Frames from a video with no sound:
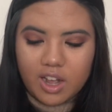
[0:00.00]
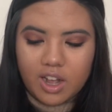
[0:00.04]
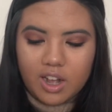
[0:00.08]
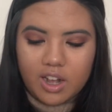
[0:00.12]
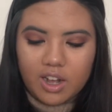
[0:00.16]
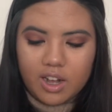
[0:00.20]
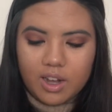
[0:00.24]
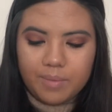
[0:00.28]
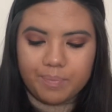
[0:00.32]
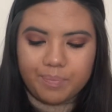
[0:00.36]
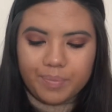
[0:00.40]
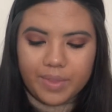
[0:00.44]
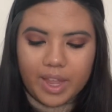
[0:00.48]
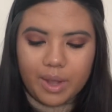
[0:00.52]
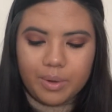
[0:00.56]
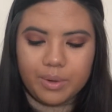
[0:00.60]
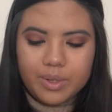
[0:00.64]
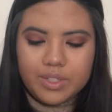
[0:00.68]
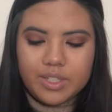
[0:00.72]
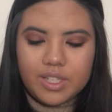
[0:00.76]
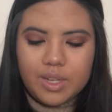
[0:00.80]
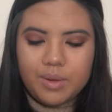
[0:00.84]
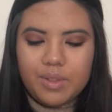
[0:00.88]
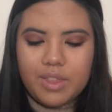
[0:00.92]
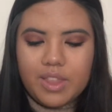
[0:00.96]
I will
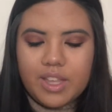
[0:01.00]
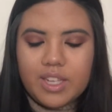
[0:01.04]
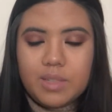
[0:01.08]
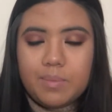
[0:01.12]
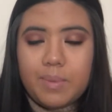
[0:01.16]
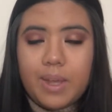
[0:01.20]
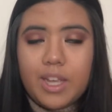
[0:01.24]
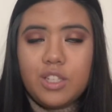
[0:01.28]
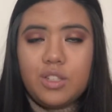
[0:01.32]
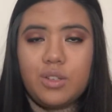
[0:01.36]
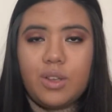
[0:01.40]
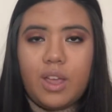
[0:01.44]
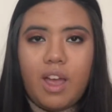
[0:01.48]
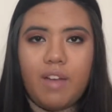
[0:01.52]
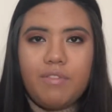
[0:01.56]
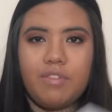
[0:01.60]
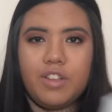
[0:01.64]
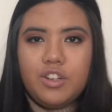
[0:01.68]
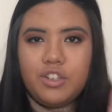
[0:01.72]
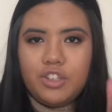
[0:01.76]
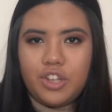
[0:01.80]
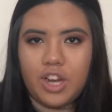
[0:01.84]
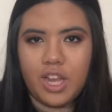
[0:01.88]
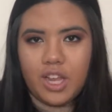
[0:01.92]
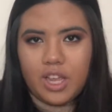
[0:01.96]
say with this mask, you have to
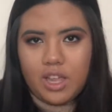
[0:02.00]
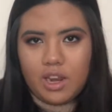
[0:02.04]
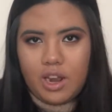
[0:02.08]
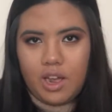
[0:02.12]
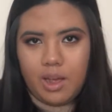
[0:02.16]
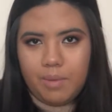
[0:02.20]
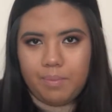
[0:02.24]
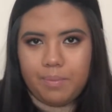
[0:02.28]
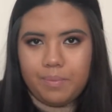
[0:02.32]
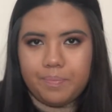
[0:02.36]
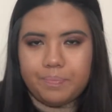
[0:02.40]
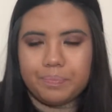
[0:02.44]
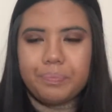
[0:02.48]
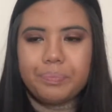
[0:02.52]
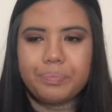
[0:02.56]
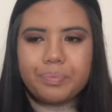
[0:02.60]
shake it up,